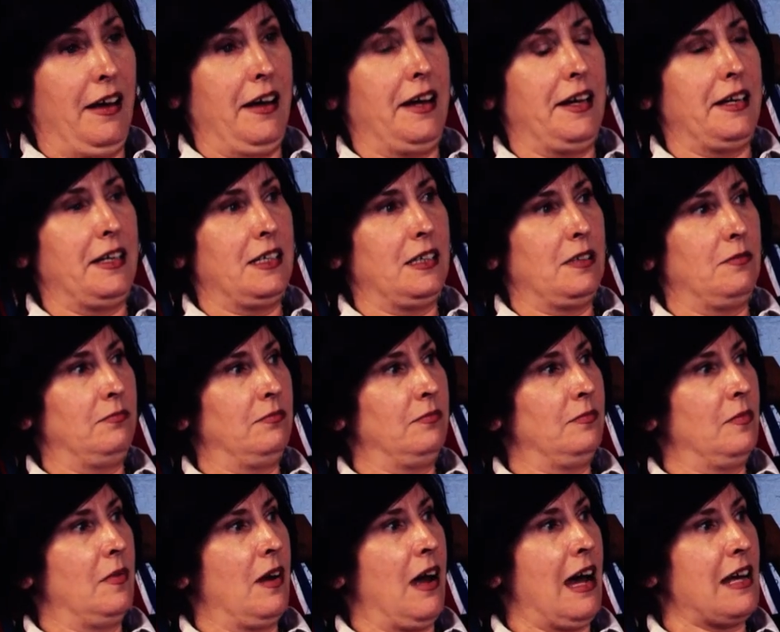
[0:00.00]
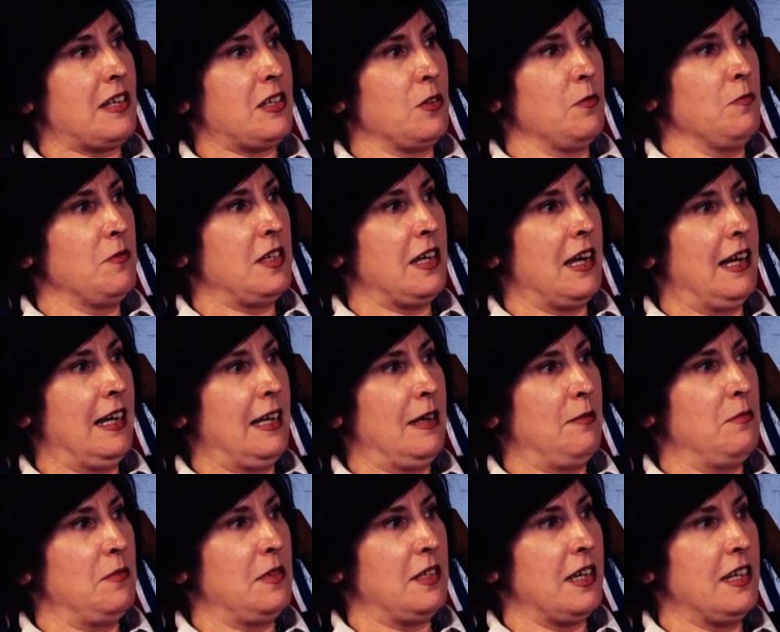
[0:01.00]
I
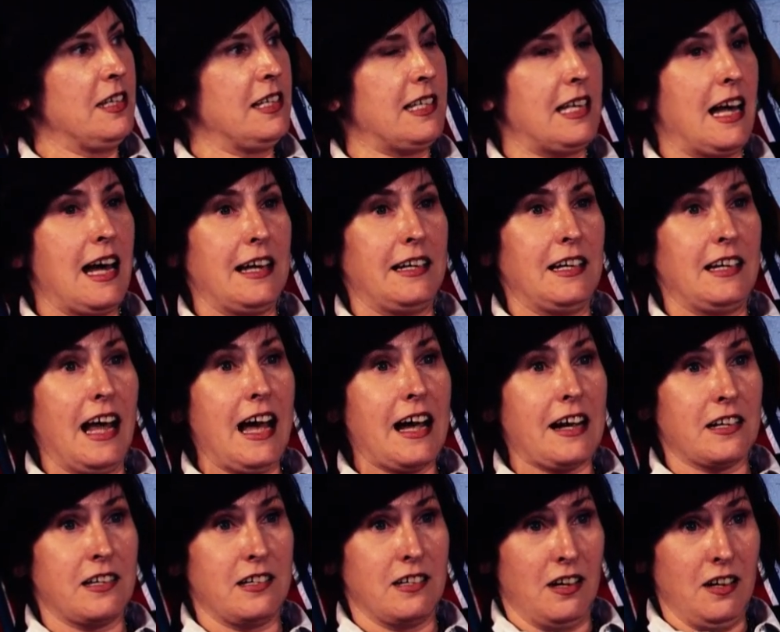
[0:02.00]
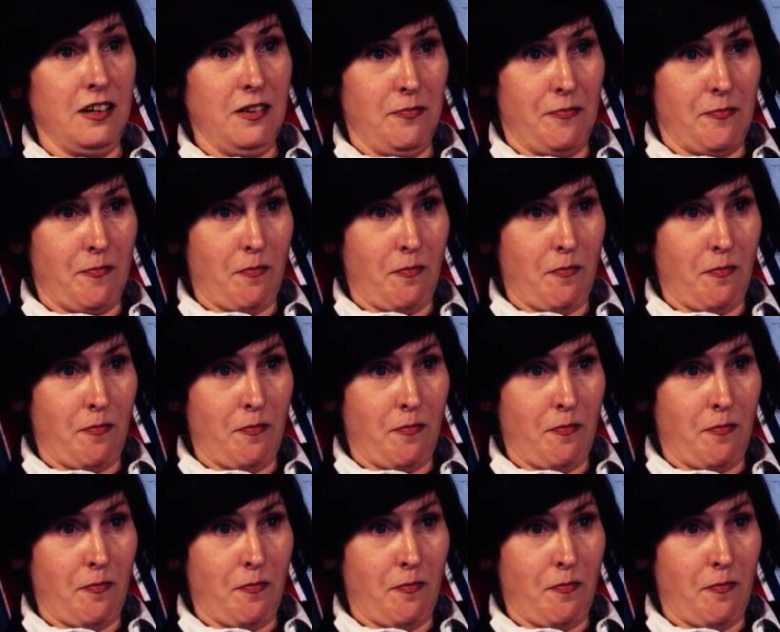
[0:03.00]
sometimes assign an actor